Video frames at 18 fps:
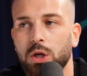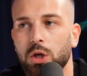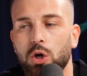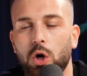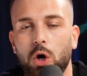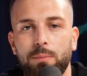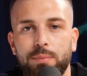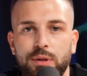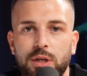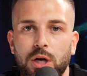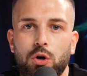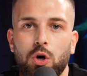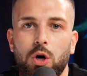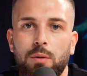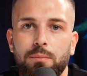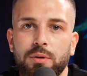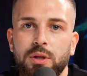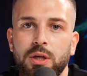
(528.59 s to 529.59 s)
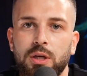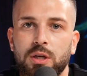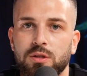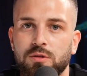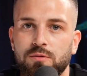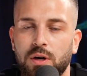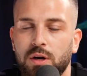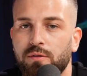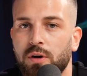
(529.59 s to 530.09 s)
open their company, and it's
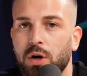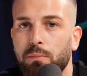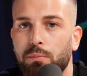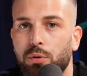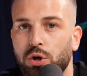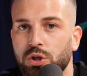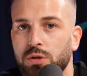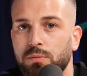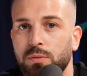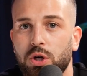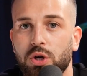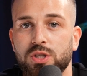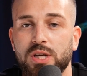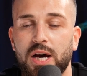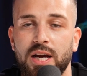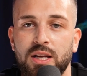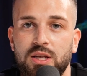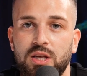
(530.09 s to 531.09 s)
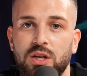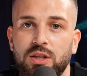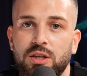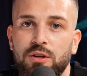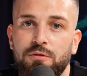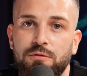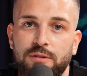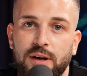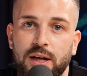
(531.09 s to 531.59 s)
very, very important, because I nearly
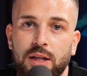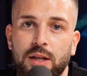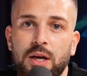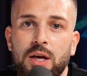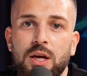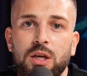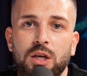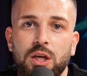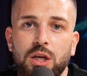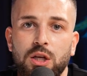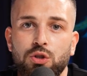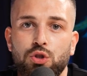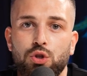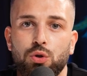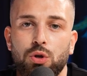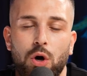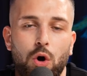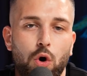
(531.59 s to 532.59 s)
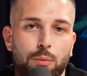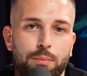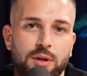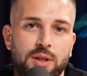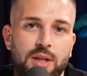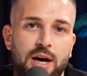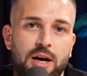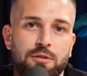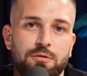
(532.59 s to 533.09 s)
fell into an open
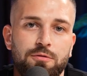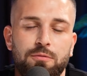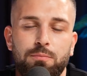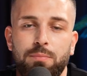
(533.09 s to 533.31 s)
knife,